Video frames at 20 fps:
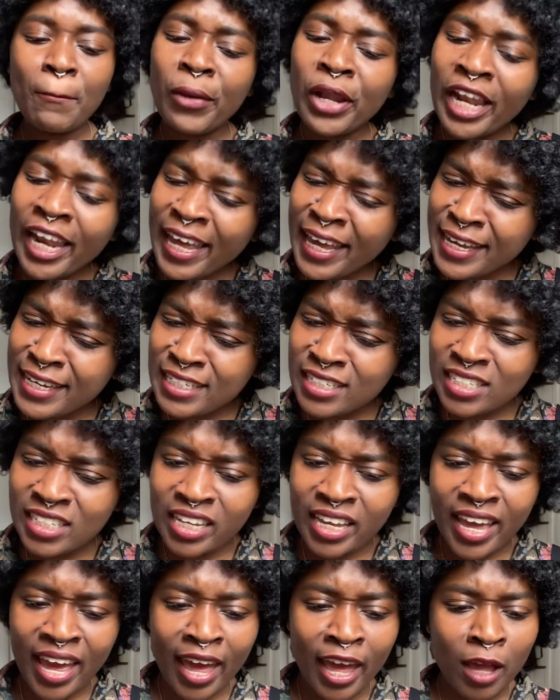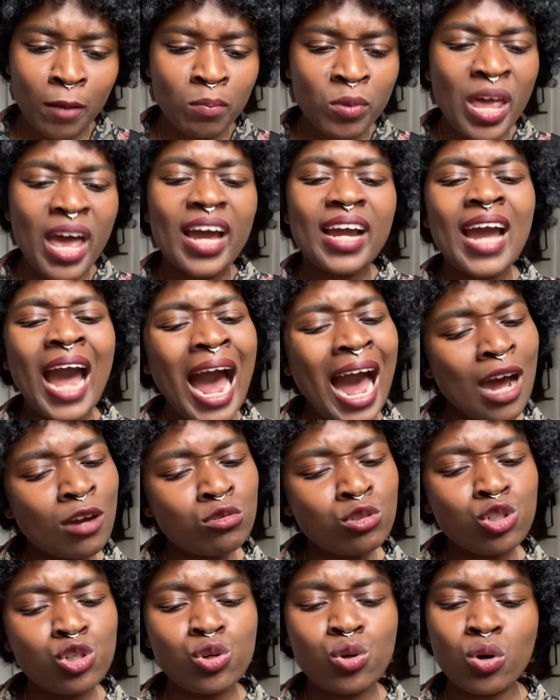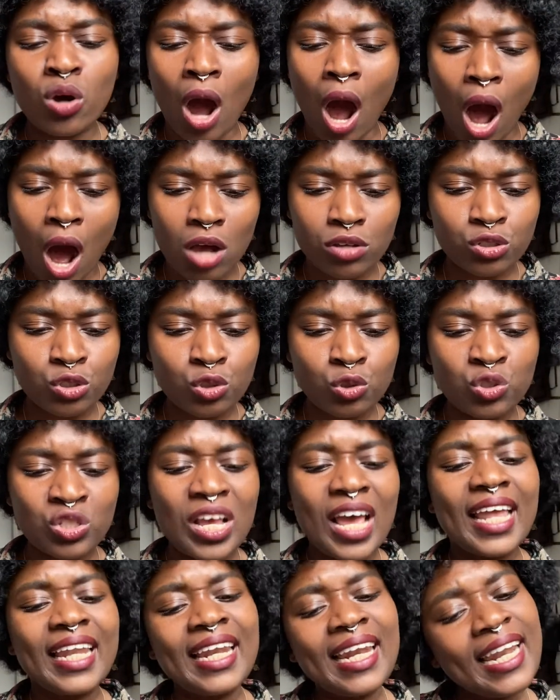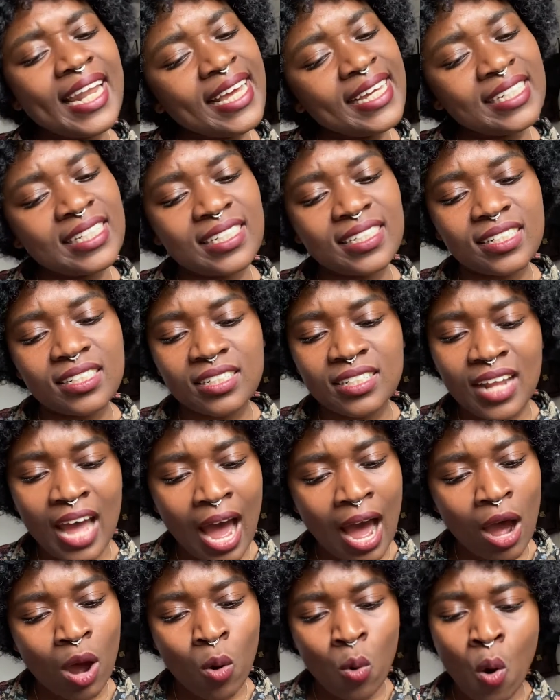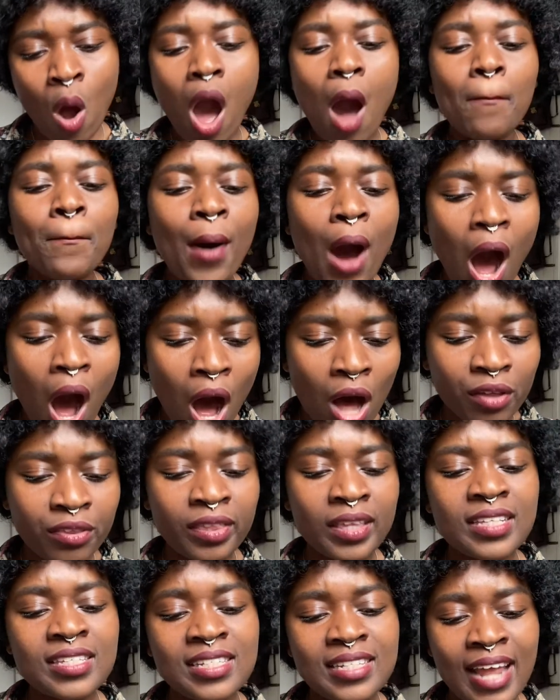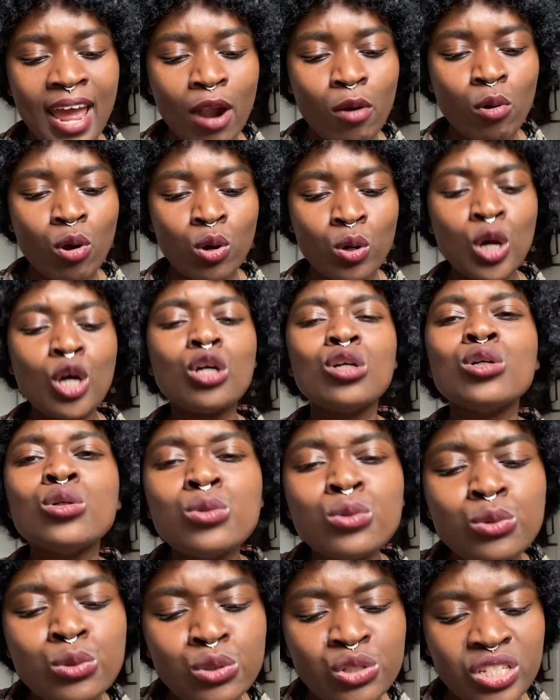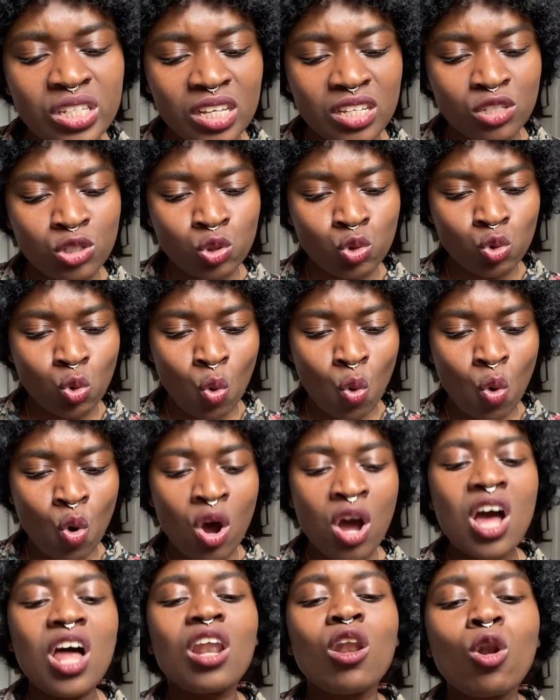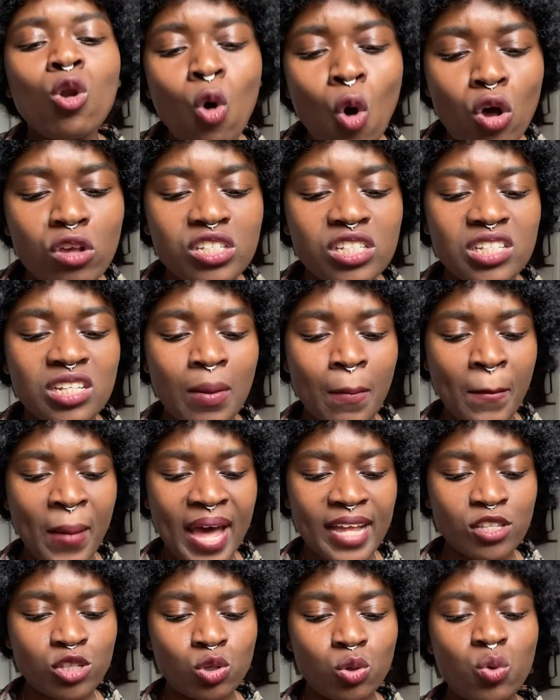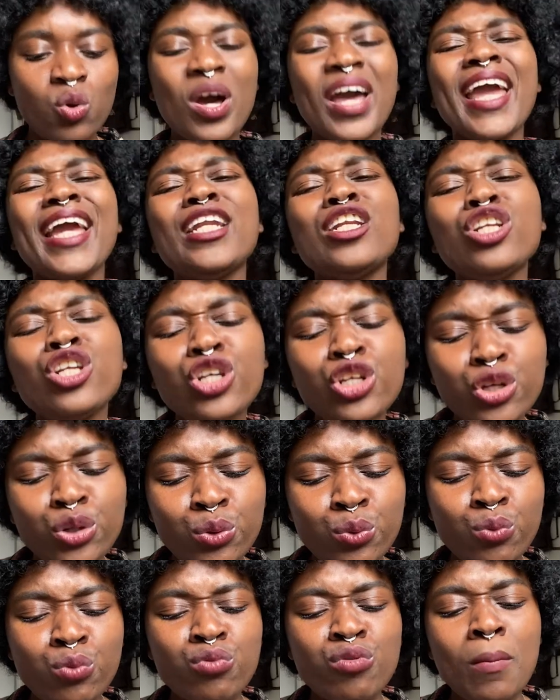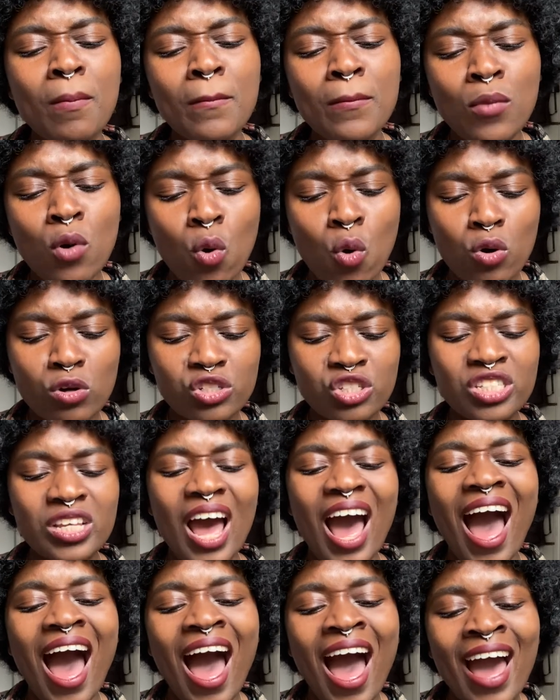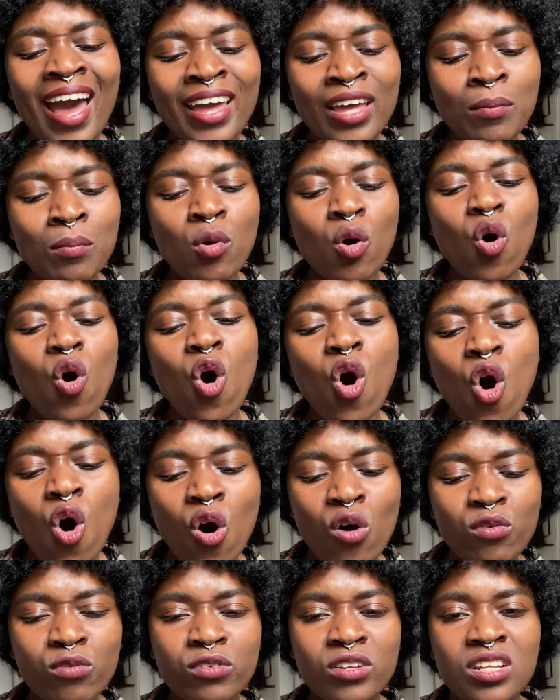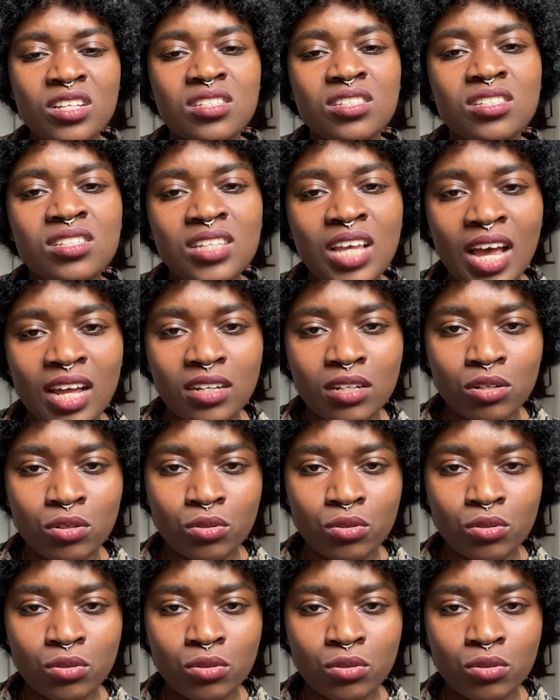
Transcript: Play the game. Count your castles. Laden now. Path is narrow. Oozing sore. Lost the battle. A new remorse. I'm off the saddle.